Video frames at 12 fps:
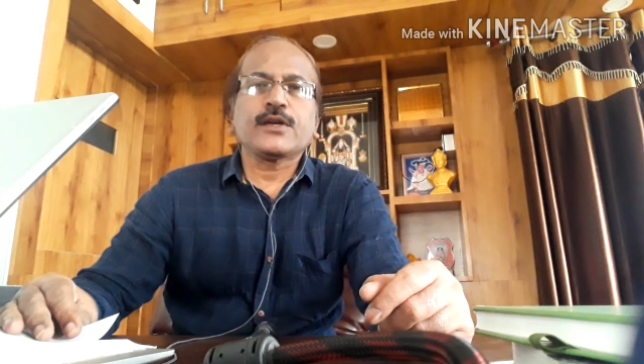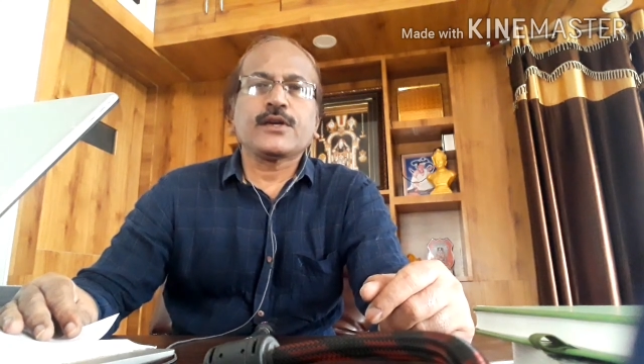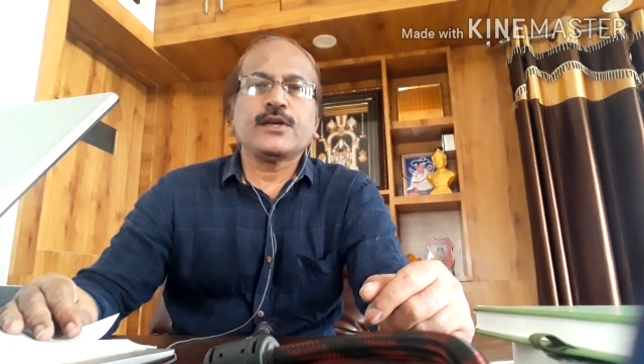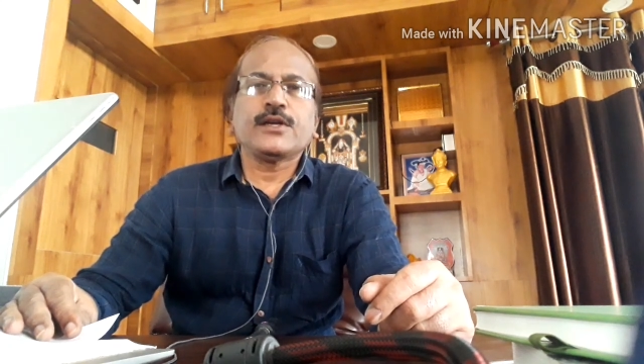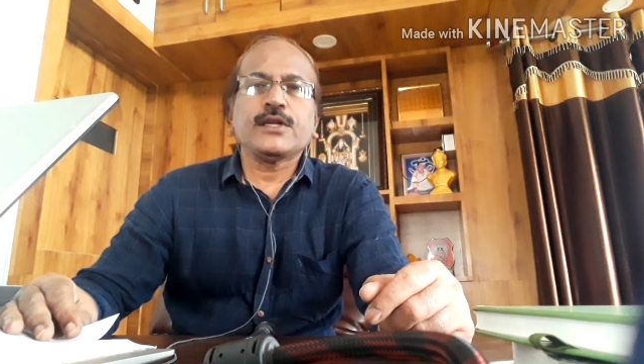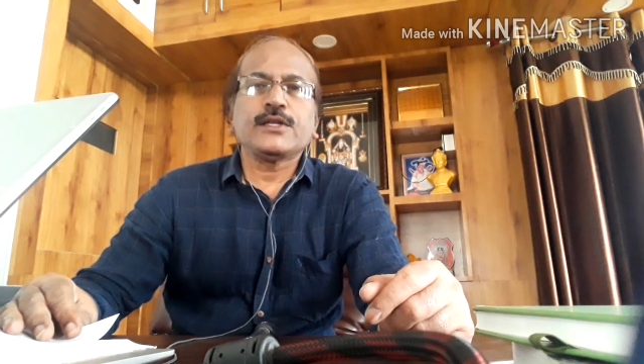
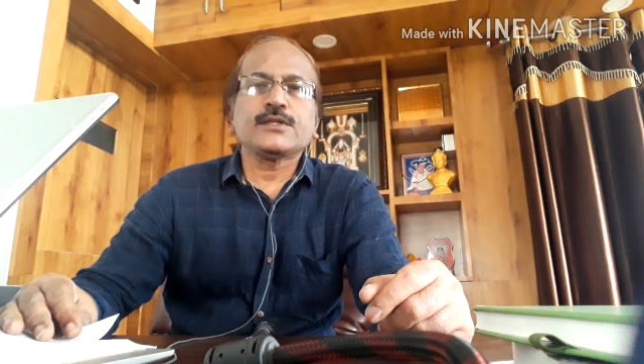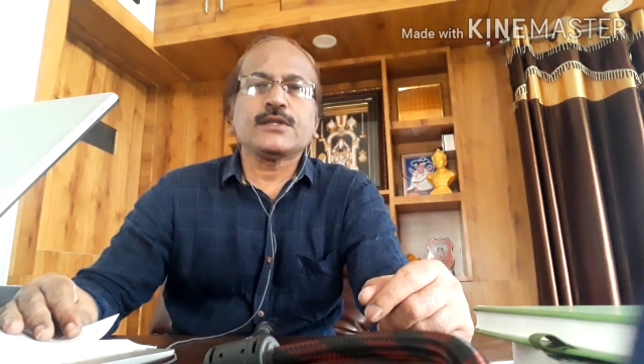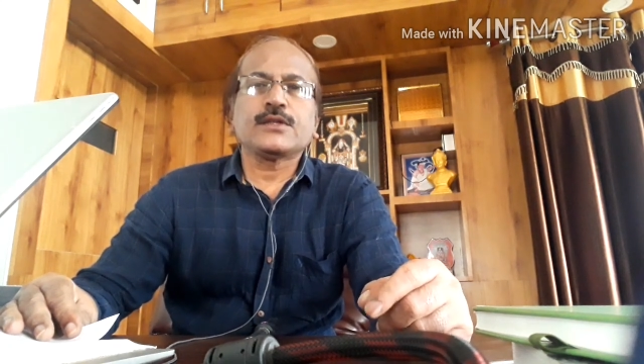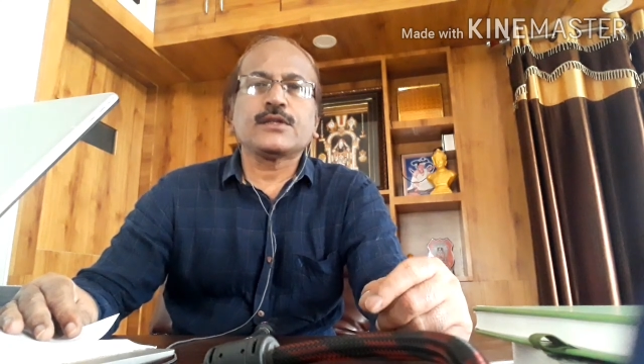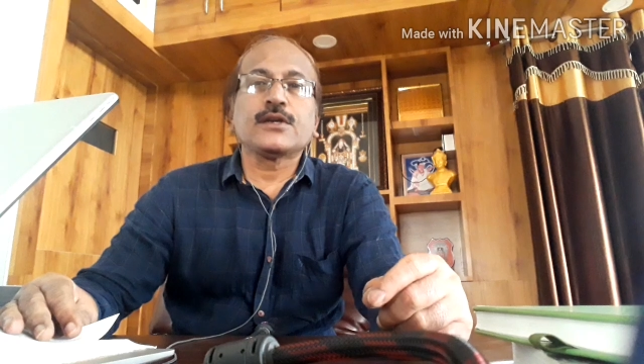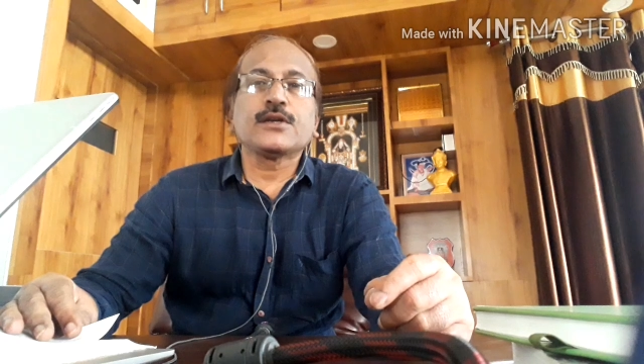contains the
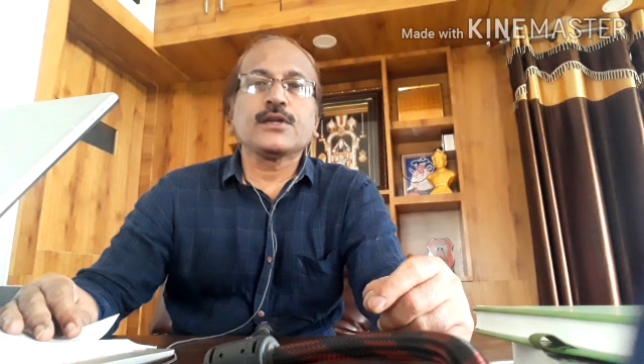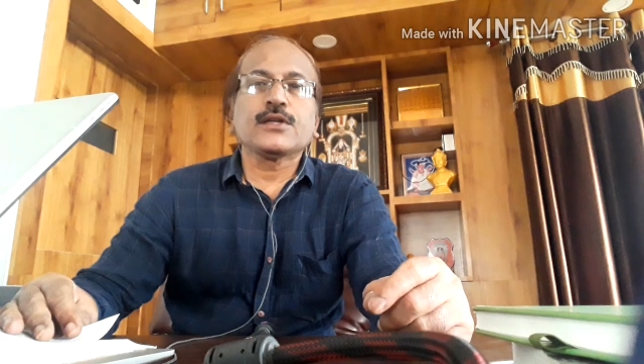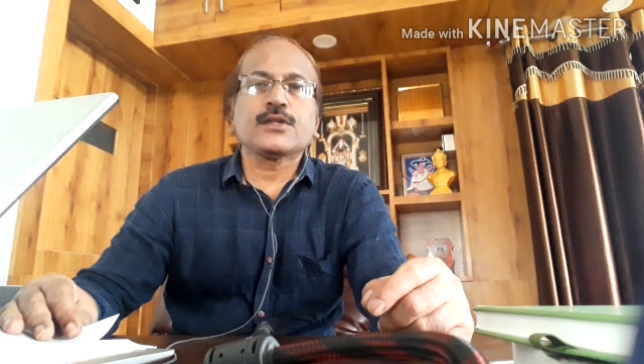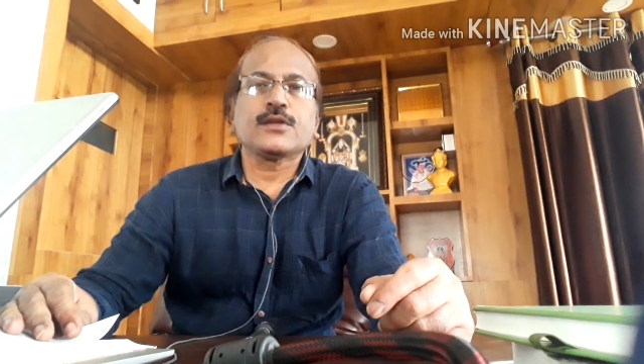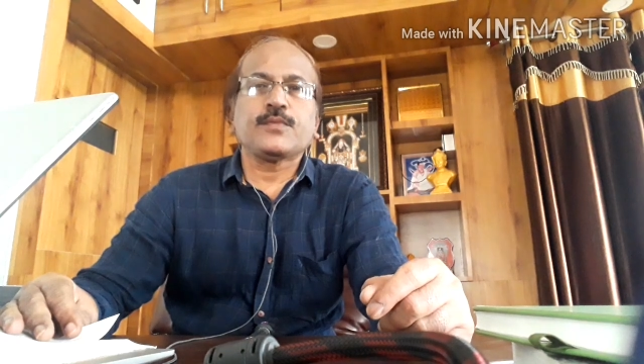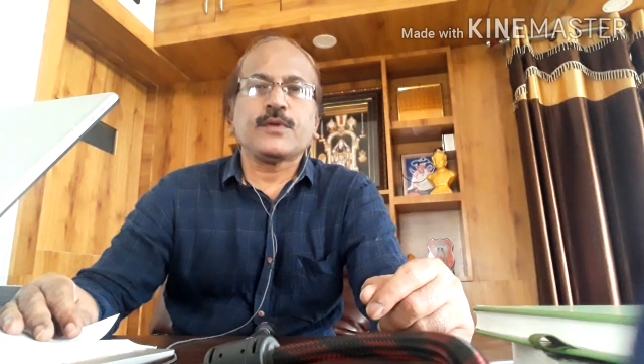
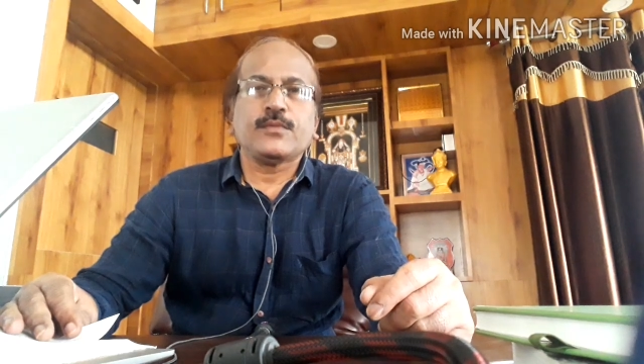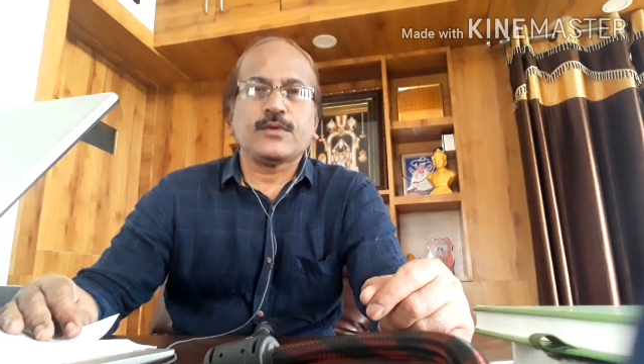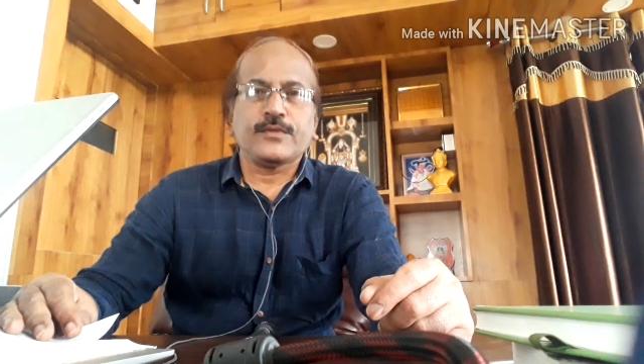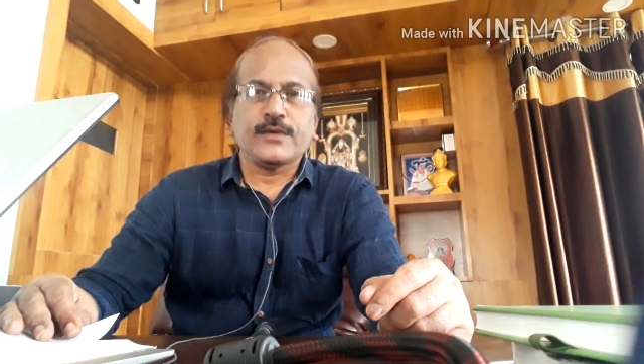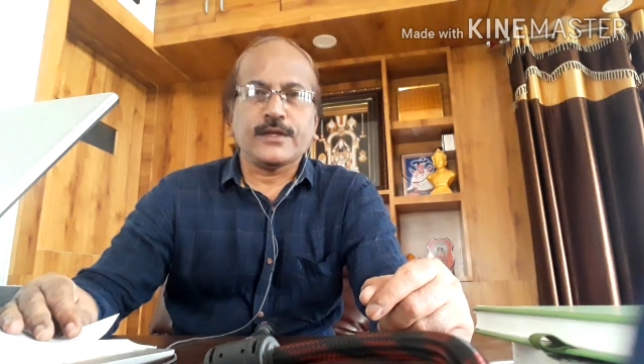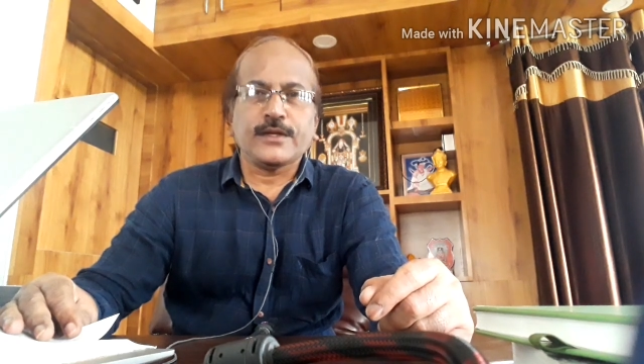30th of
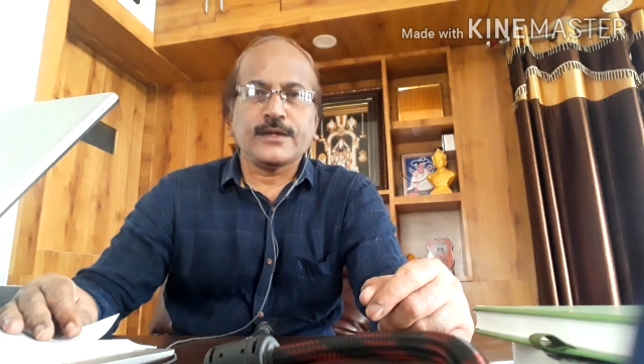February,